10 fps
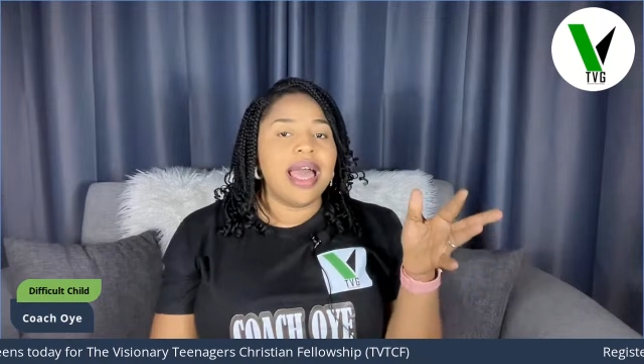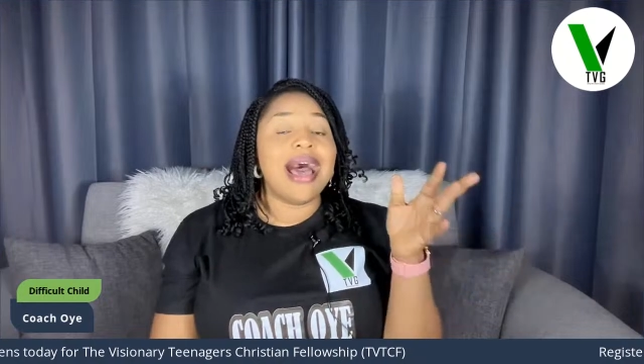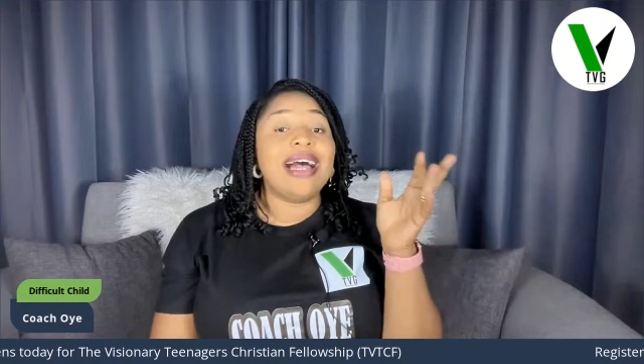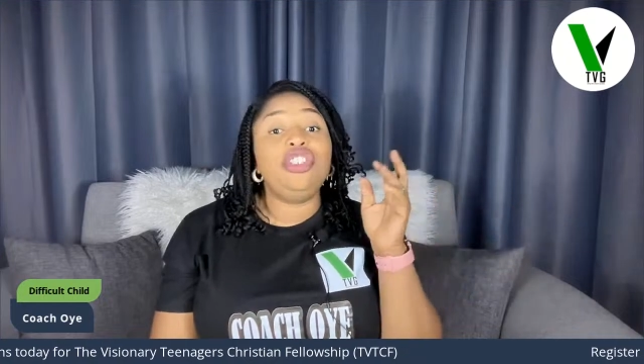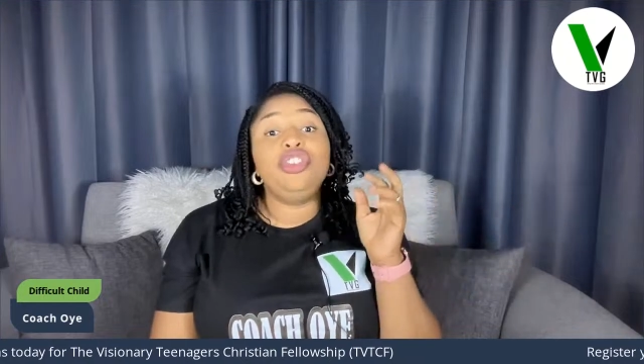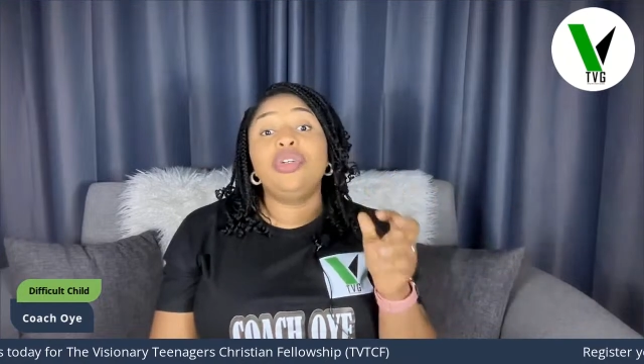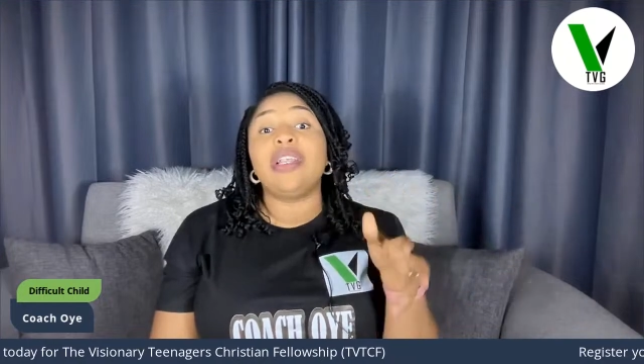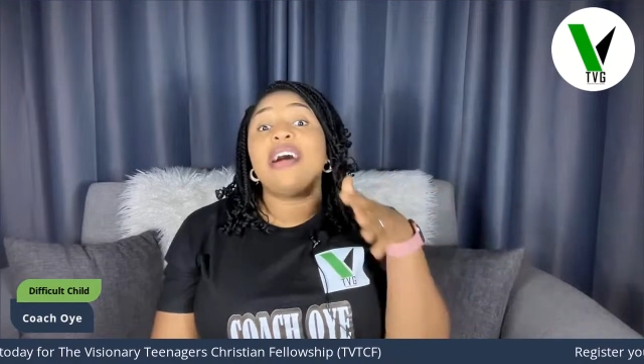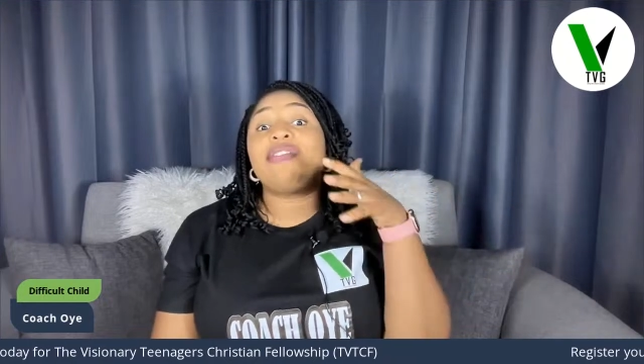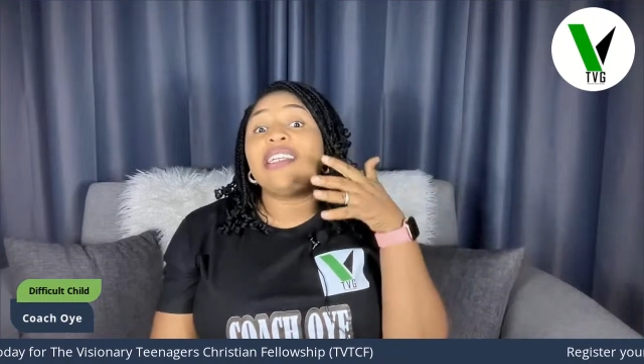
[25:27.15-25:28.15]
and you
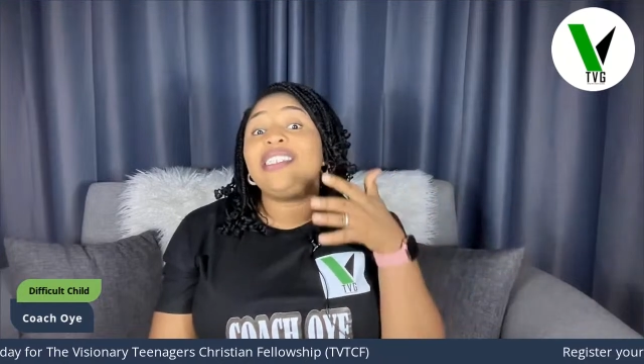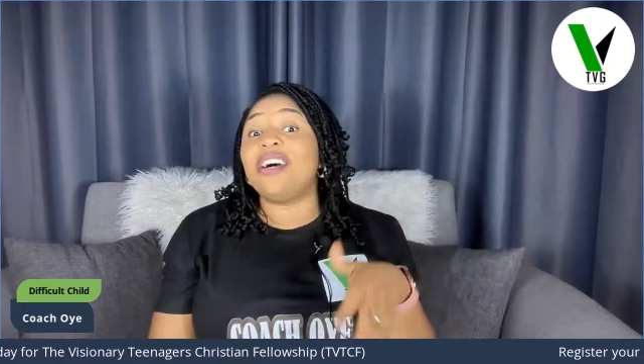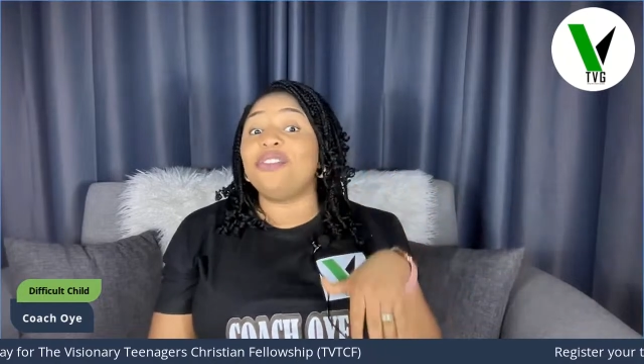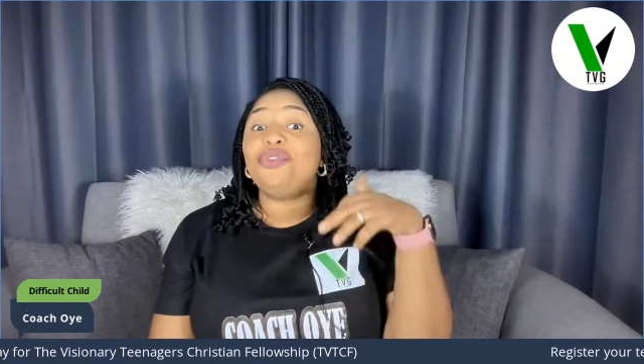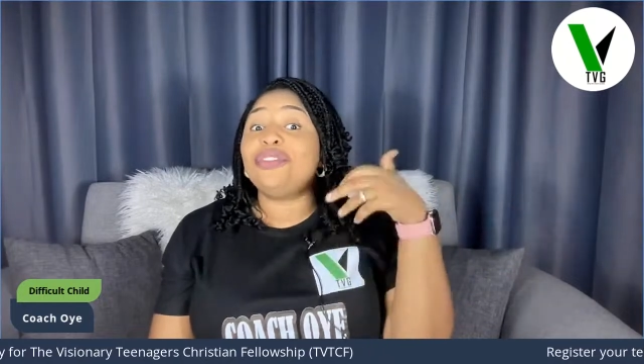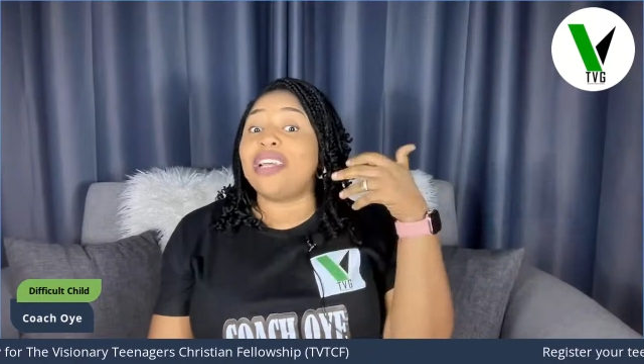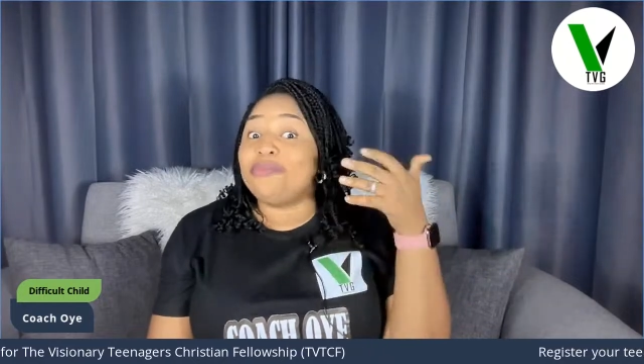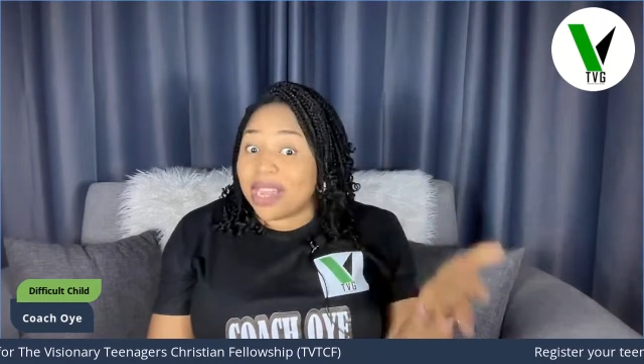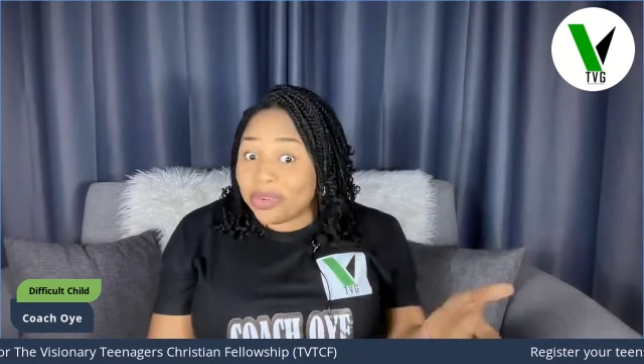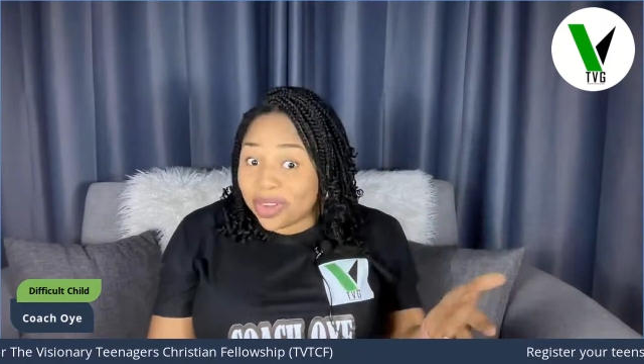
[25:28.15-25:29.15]
don't have that child's user's
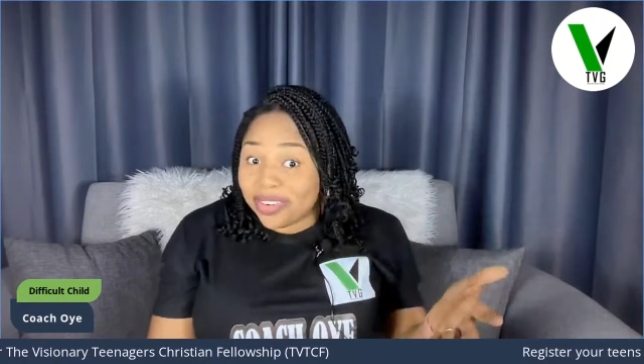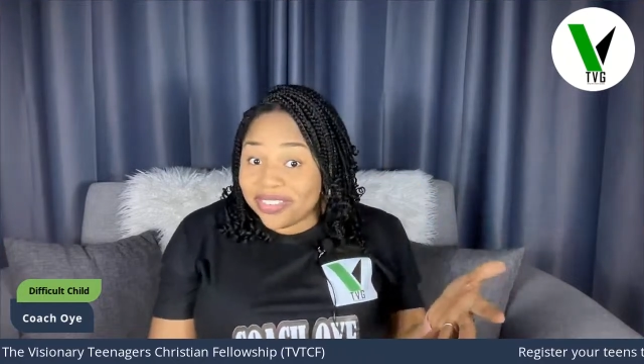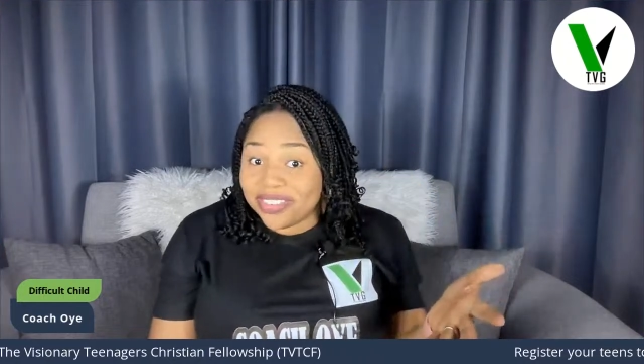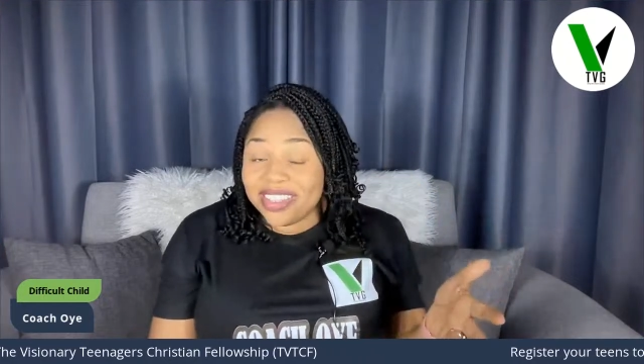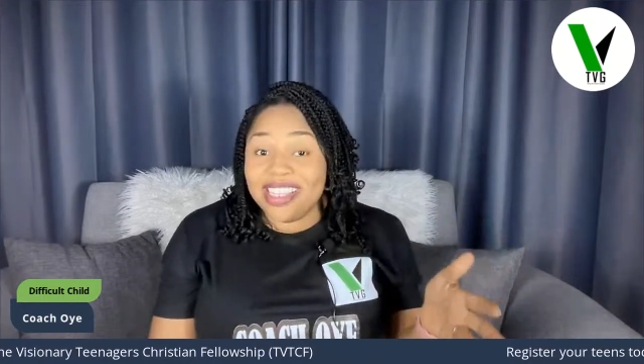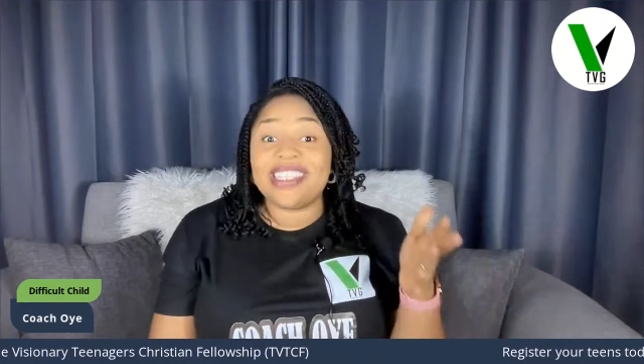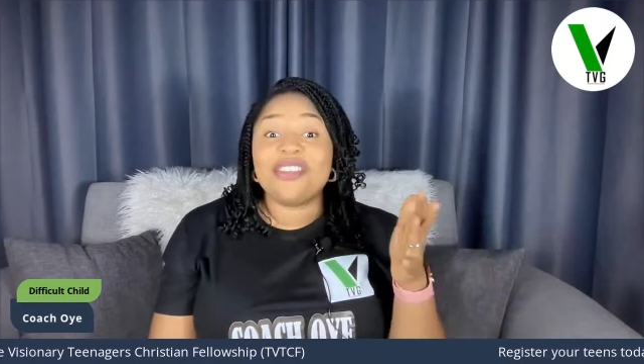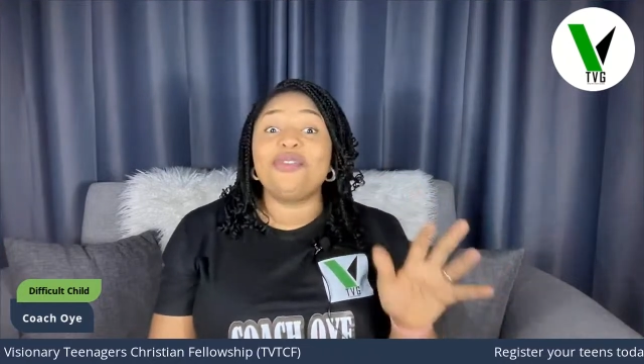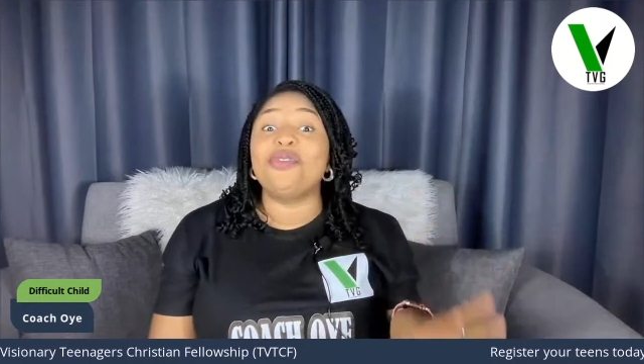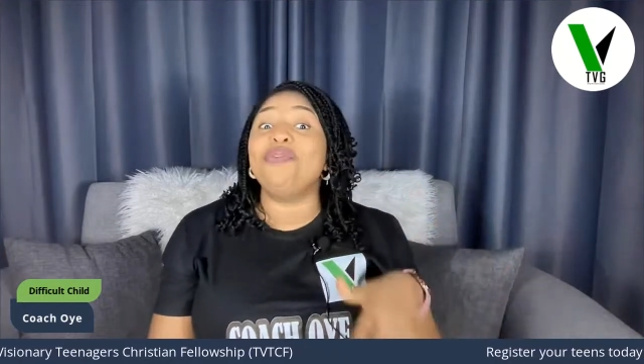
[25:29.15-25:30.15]
manual, it's
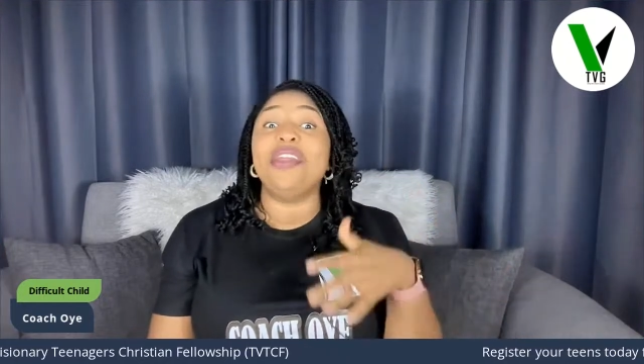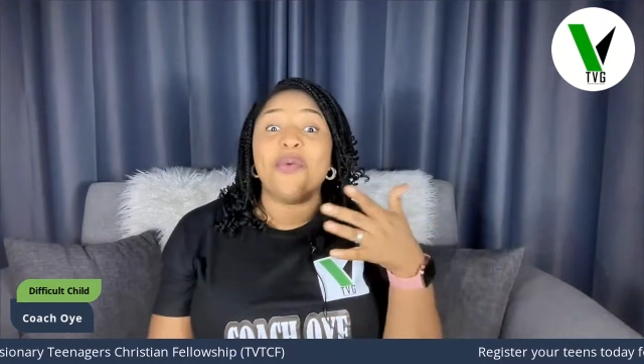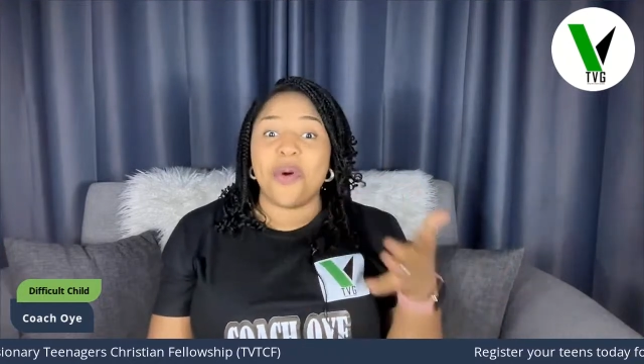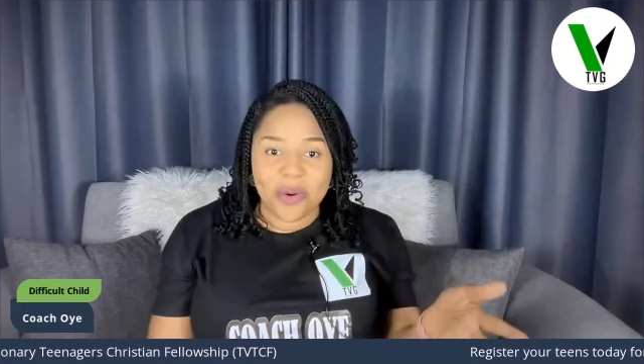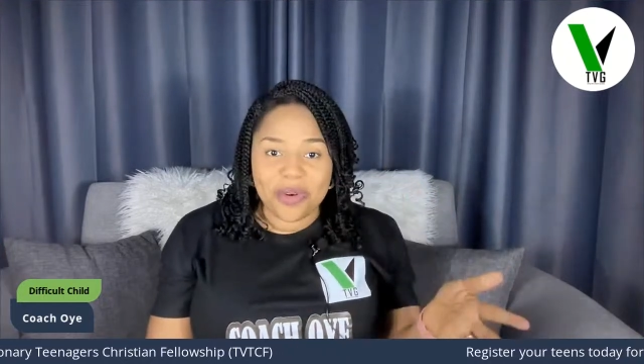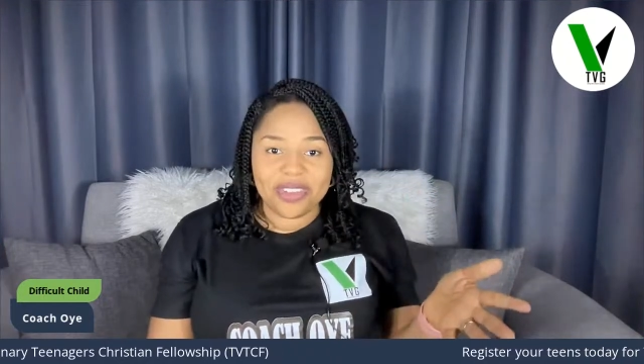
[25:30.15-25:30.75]
still going to be a war,